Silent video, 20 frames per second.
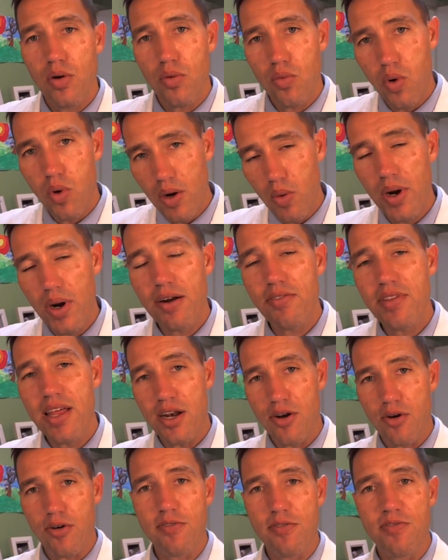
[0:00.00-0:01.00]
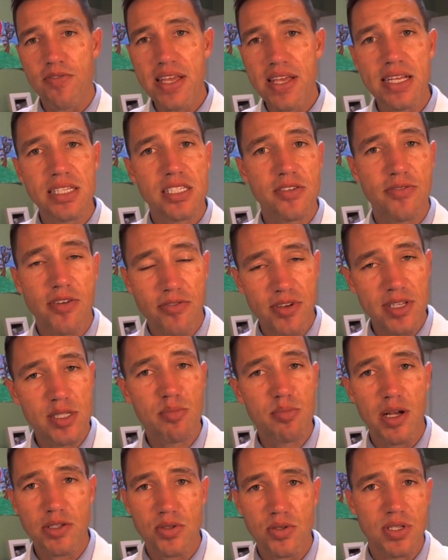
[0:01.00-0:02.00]
Whatever that nerve feeds, if it feeds
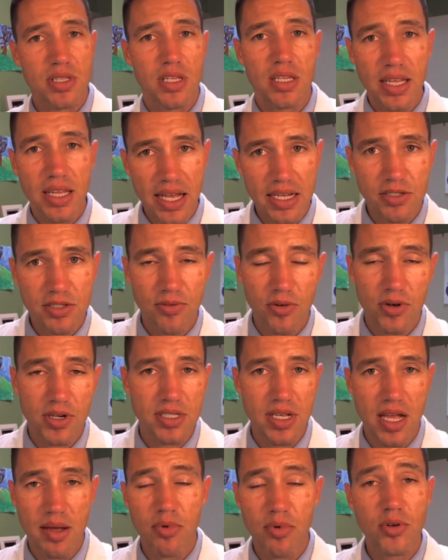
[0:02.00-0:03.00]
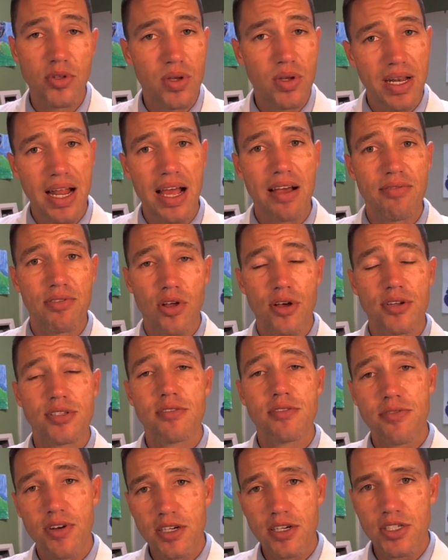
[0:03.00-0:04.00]
muscles in the legs, for example, you can have loss
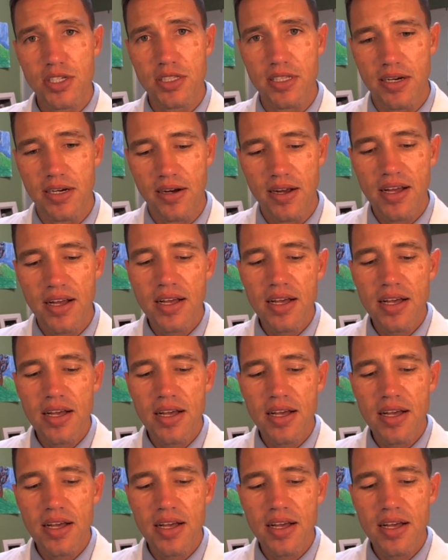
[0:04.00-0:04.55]
of function there.